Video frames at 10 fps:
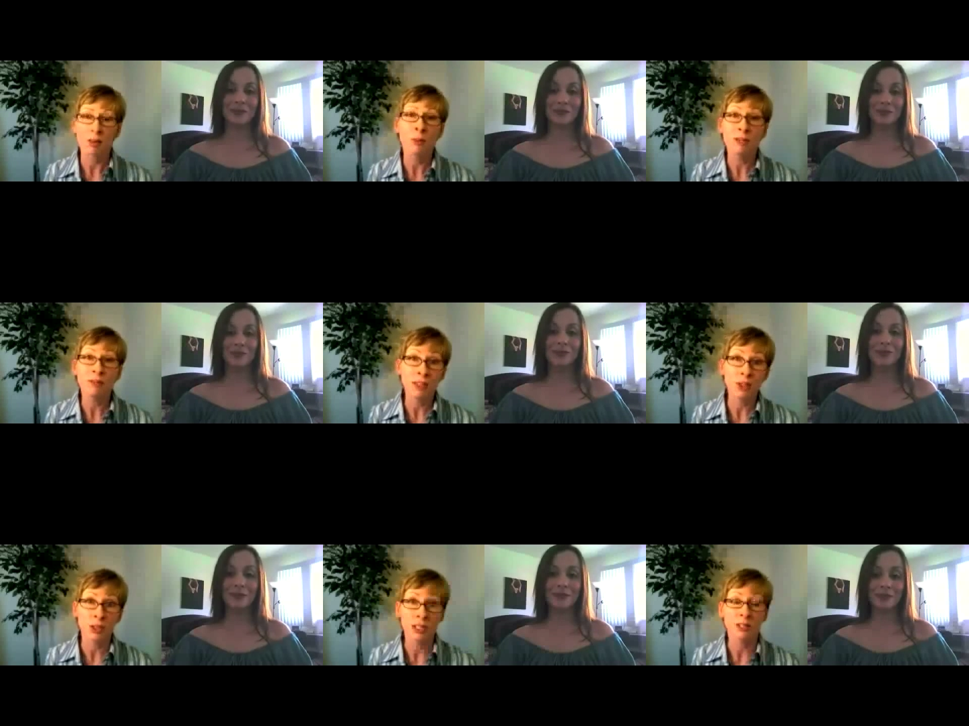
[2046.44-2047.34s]
Speaker 1: for me,
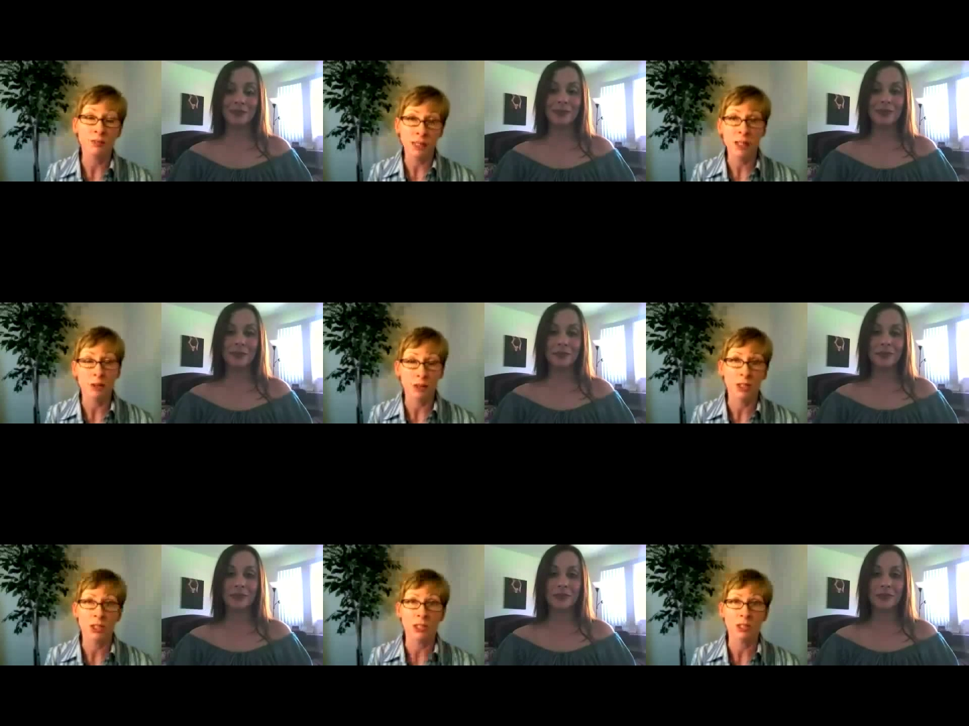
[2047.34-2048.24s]
visually, it's video is
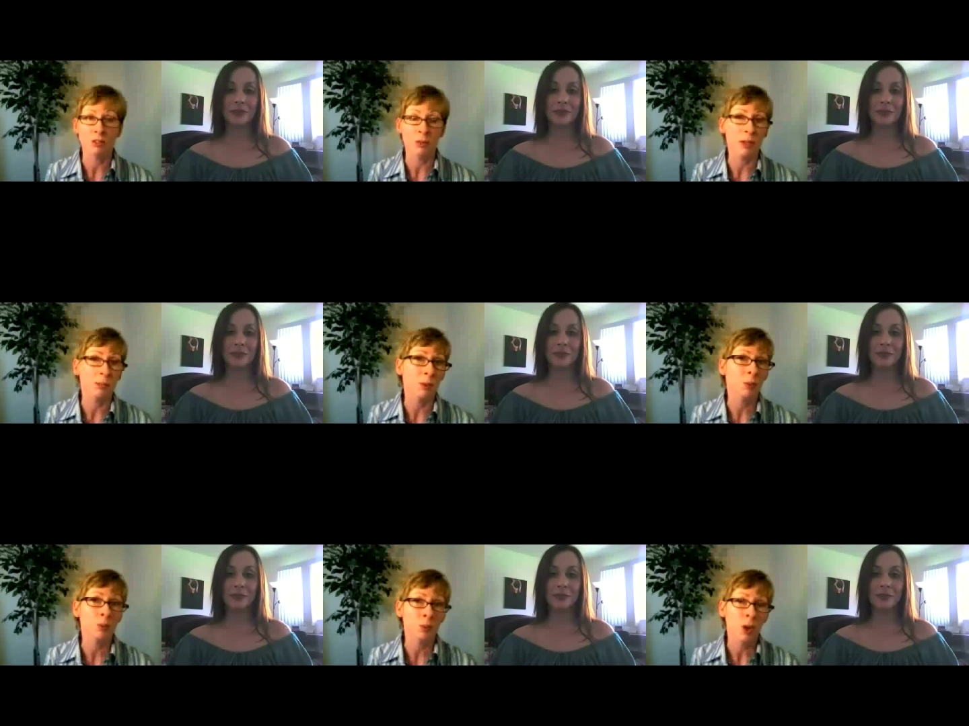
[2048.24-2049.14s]
much easier for me. But
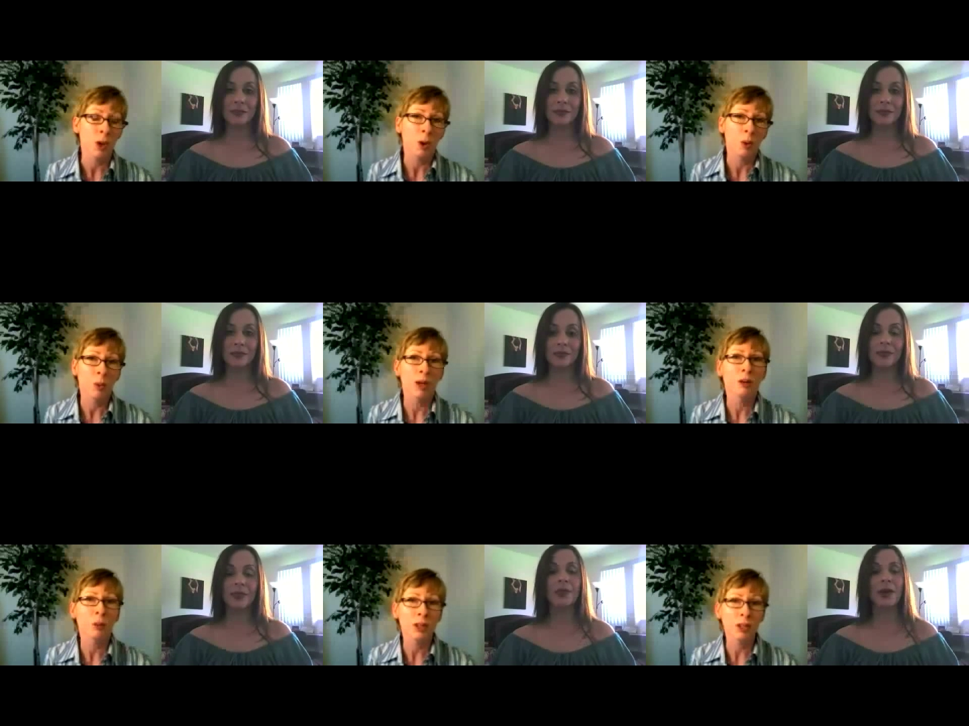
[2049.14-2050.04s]

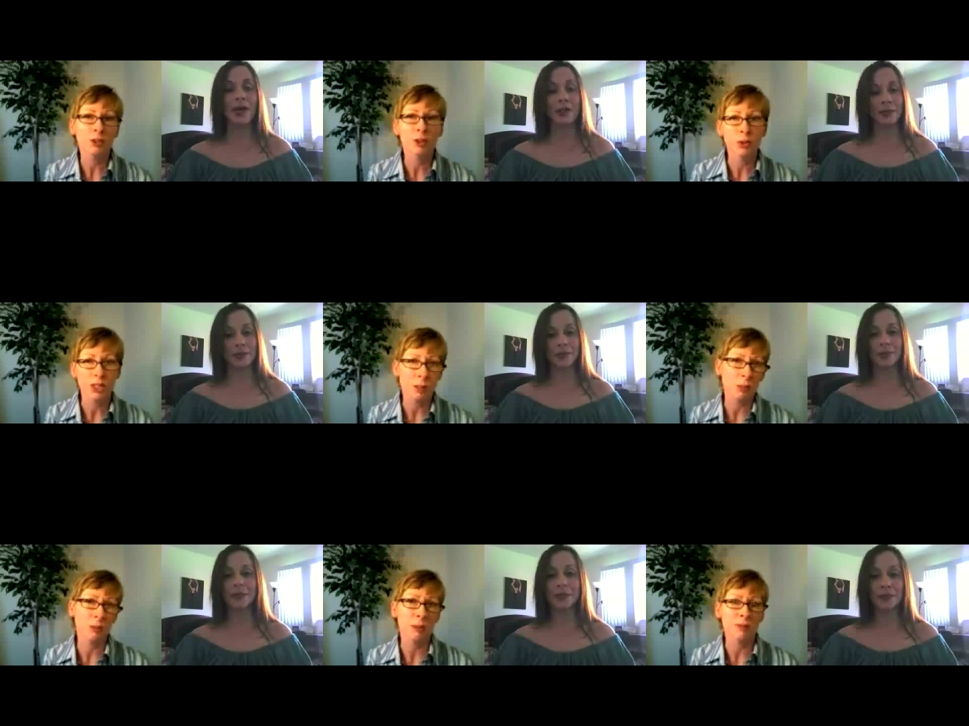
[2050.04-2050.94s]
what what are your two
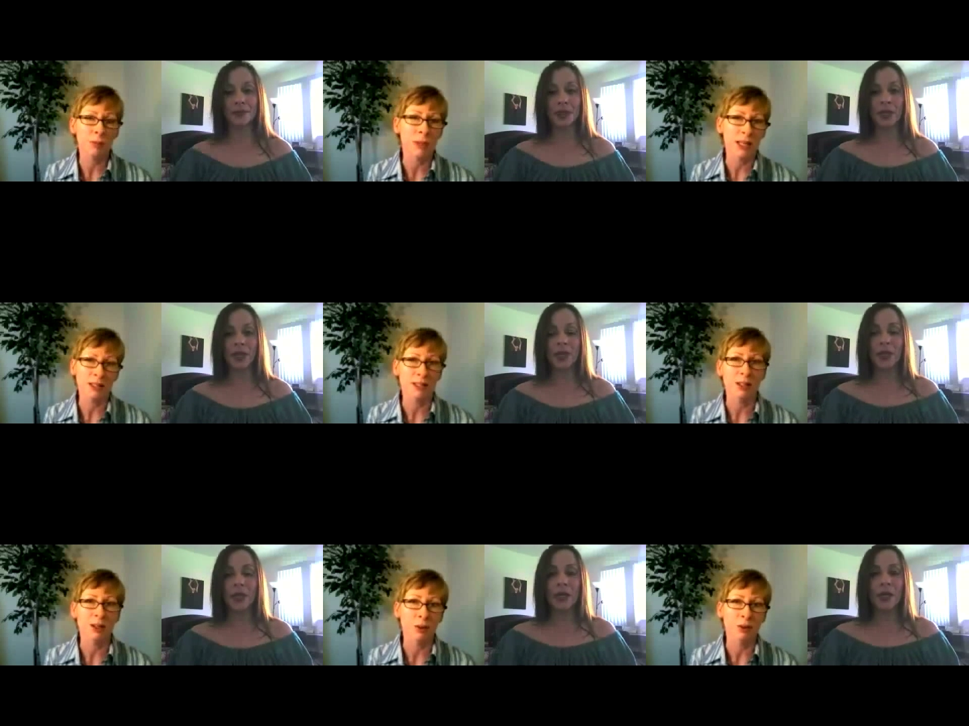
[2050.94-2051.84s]
tips maybe for places
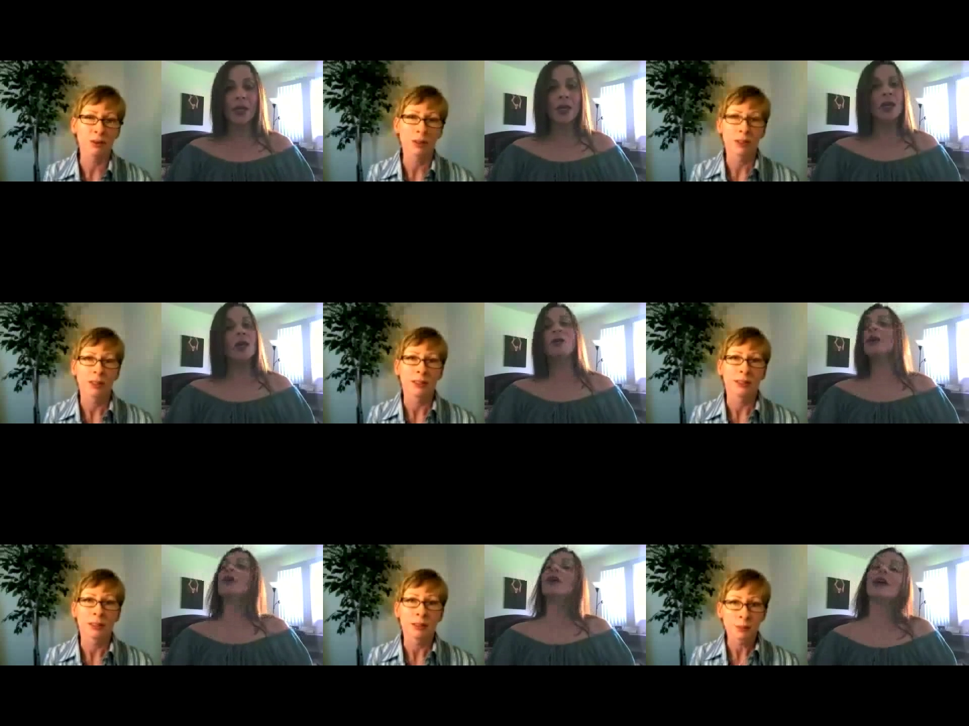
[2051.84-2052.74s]
to go?
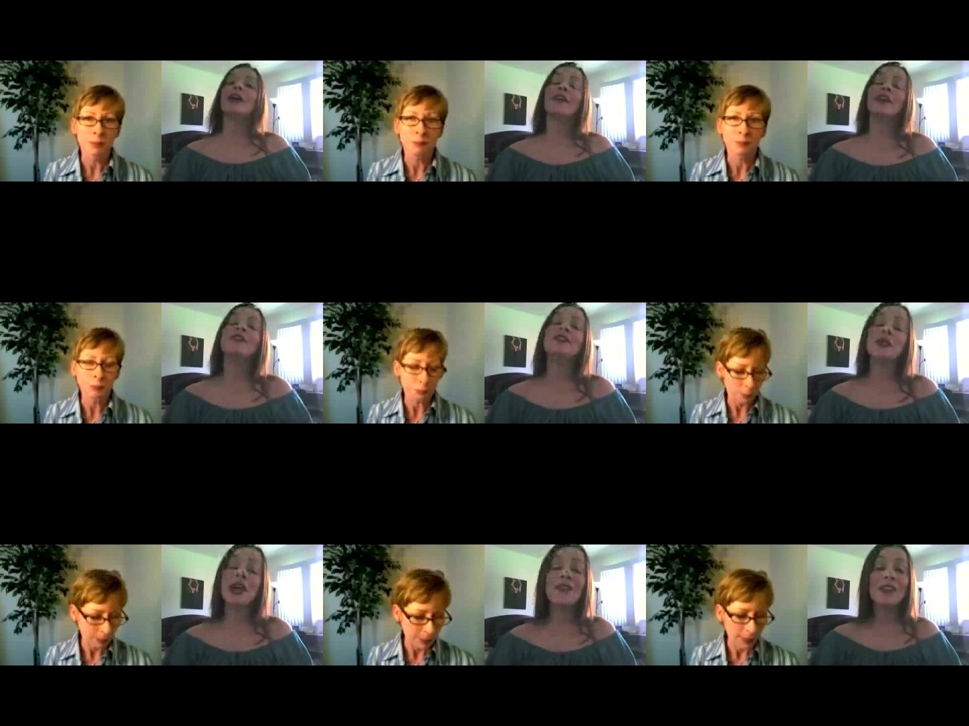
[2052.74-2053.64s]
Speaker 2: Well, if you
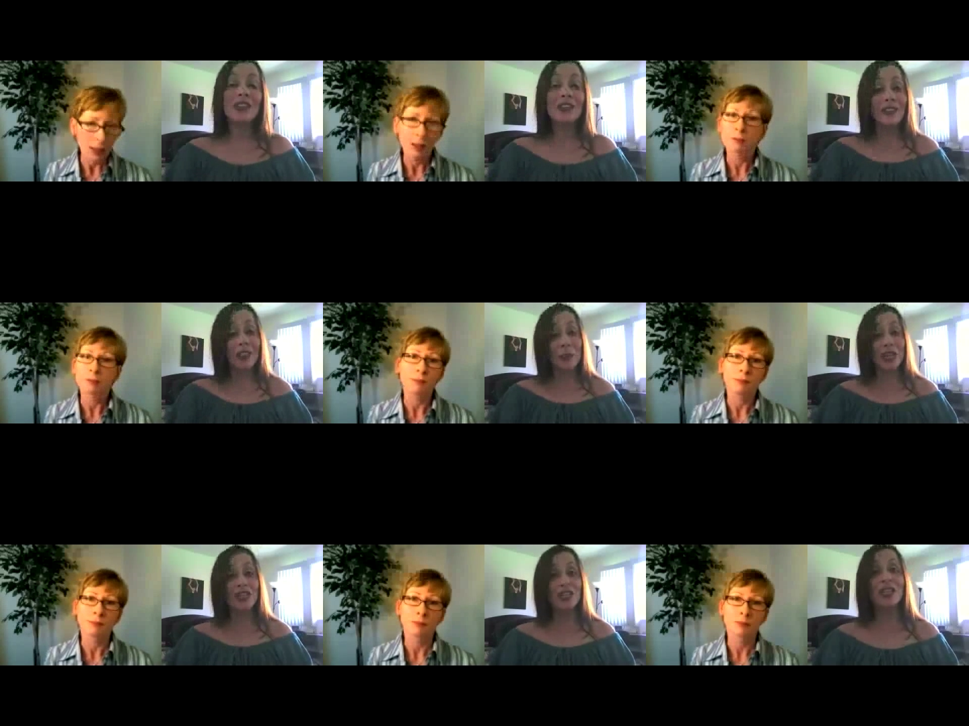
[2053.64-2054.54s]
do have a little bit of
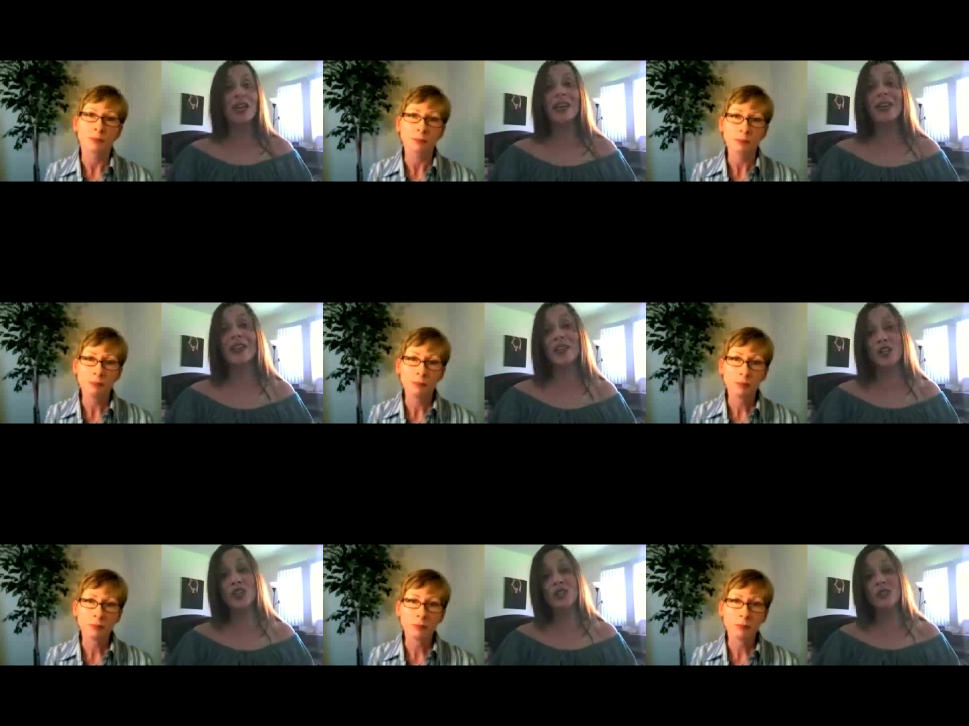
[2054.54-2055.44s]
budget, I think
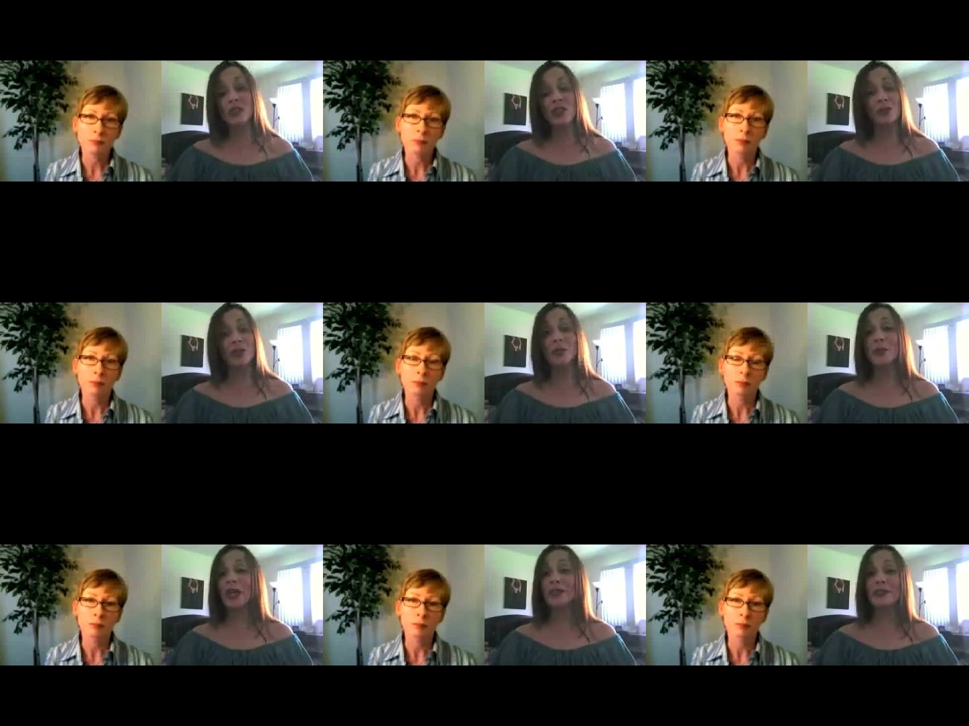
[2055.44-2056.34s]
you should, you know,
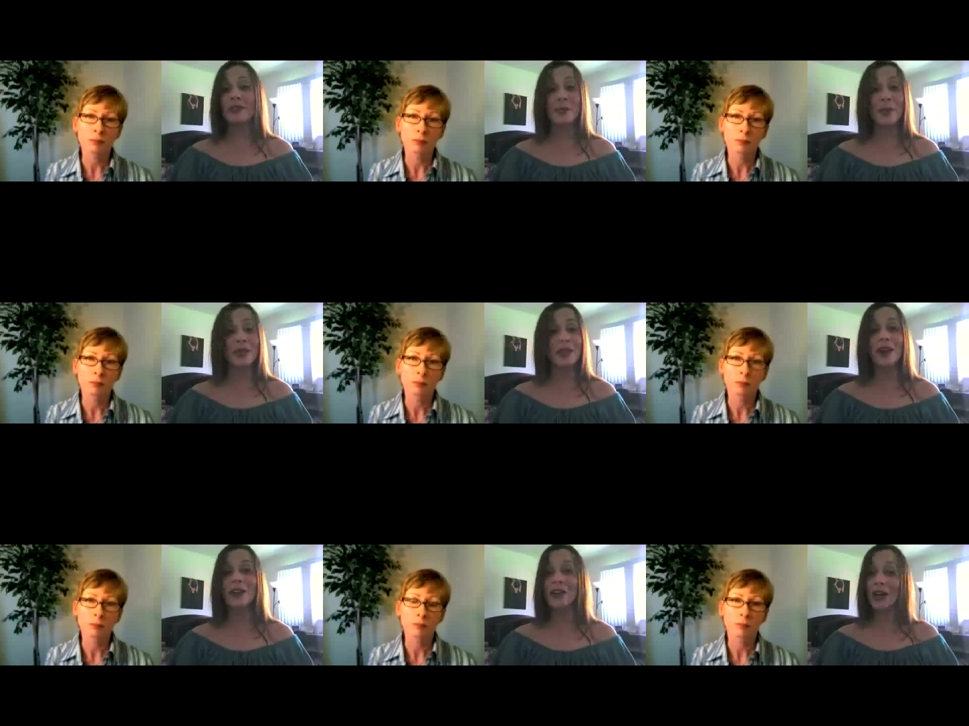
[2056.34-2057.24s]
spend spend
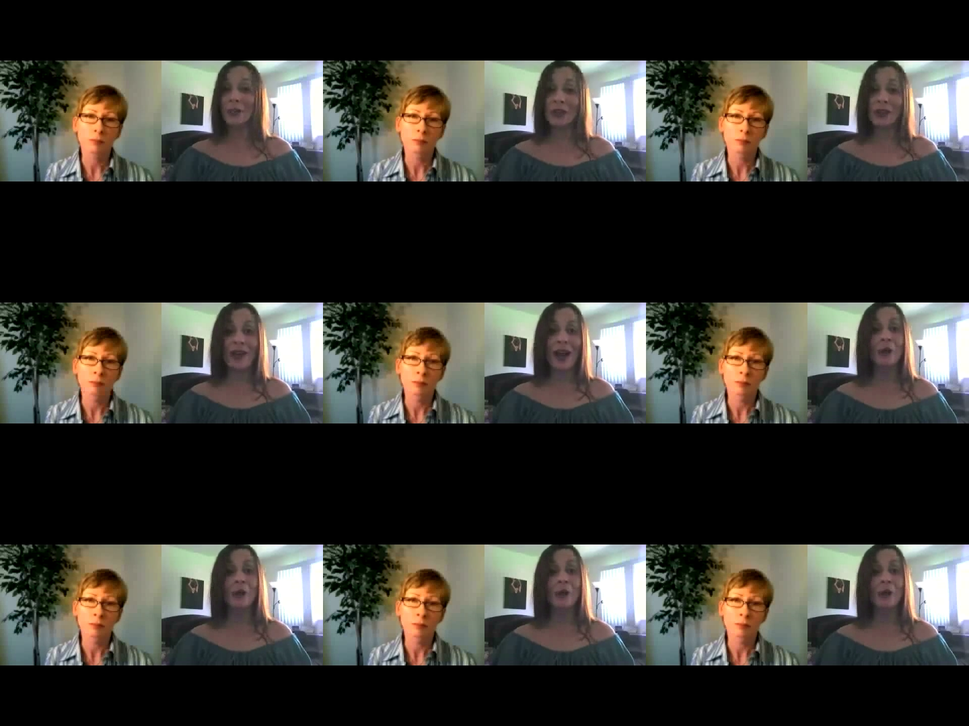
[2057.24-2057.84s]
it on a couple of